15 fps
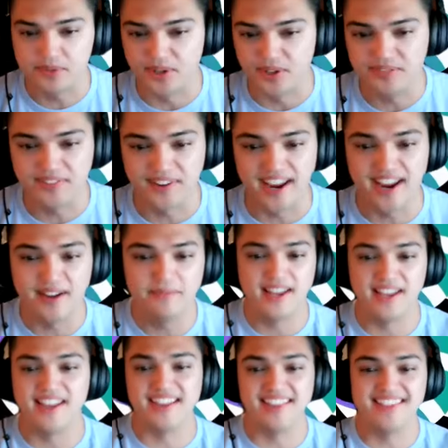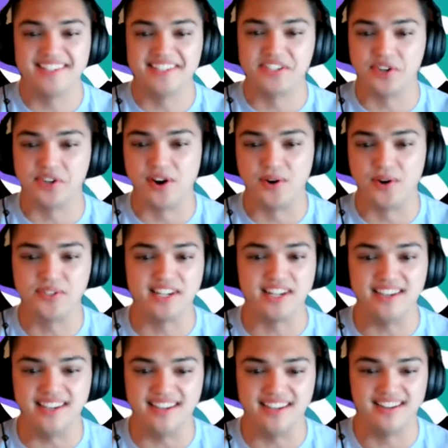Solar fam. This is your host,
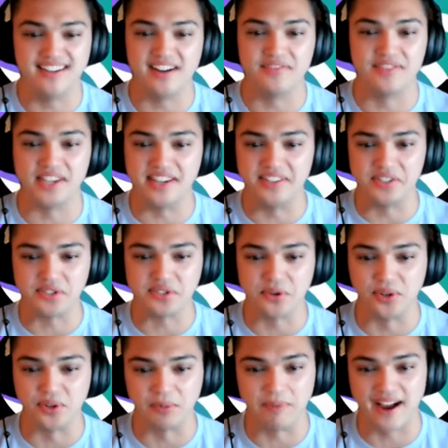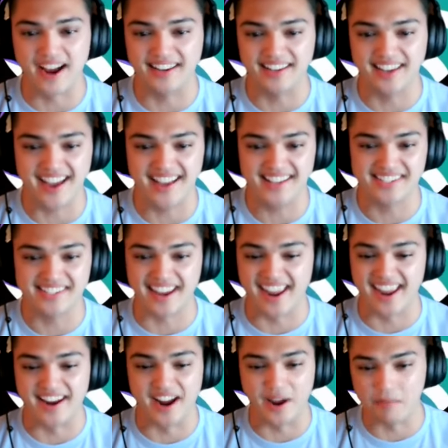Ian of the Intersolar podcast,
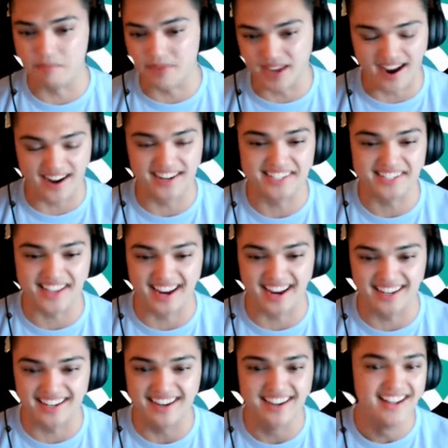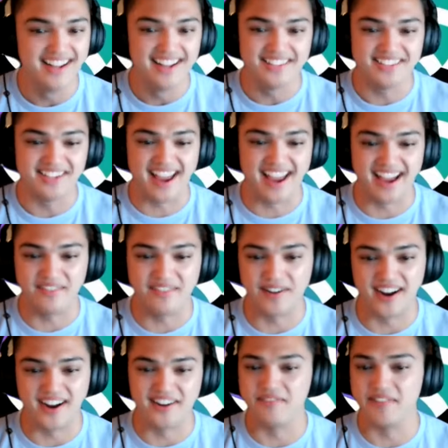and I'm beyond excited to have
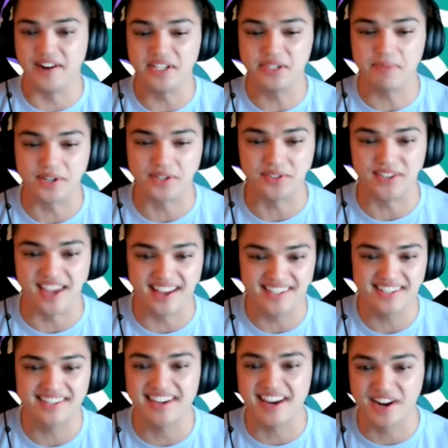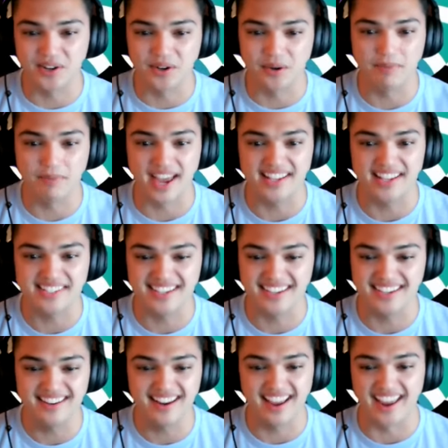on a very special guest, Carole
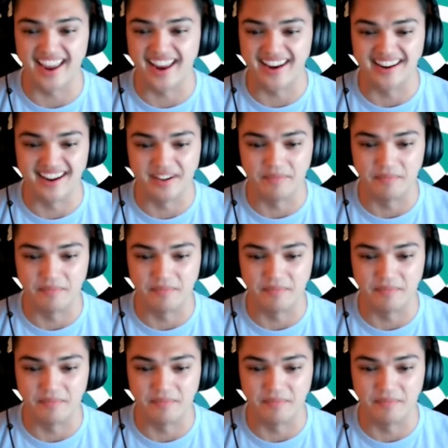Baskin. And